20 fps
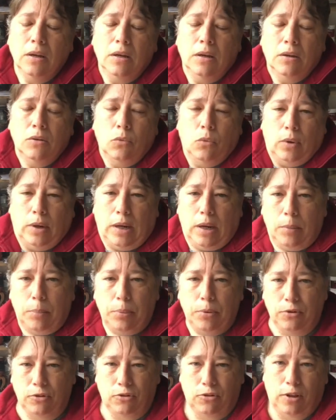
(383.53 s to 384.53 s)
when I
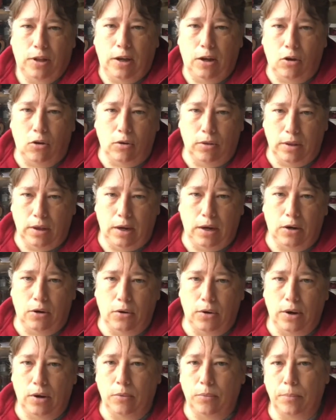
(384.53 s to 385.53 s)
push all the
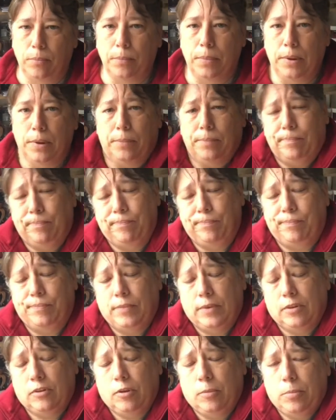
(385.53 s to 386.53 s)
air out. But
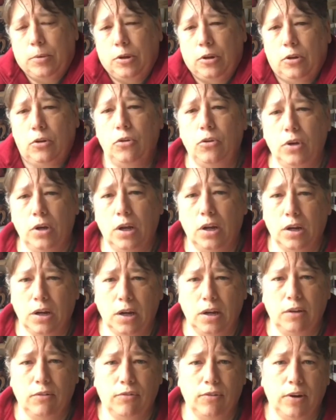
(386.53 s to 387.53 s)
it's up to you. You got to
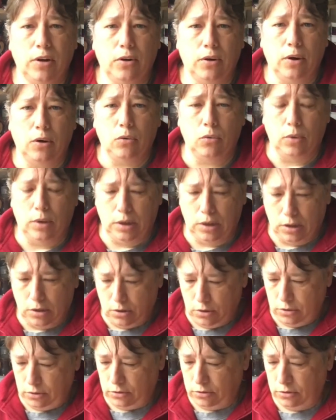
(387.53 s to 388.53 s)
kind of figure out what
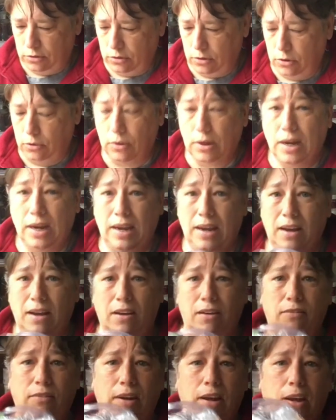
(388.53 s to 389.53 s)
goes. So I
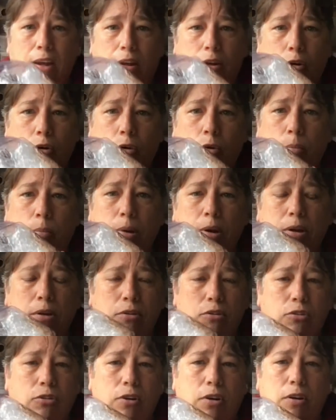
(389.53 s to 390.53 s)
have a whole
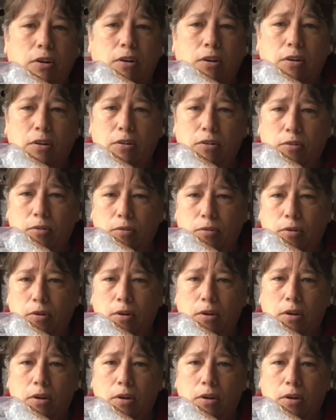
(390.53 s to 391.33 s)
bunch of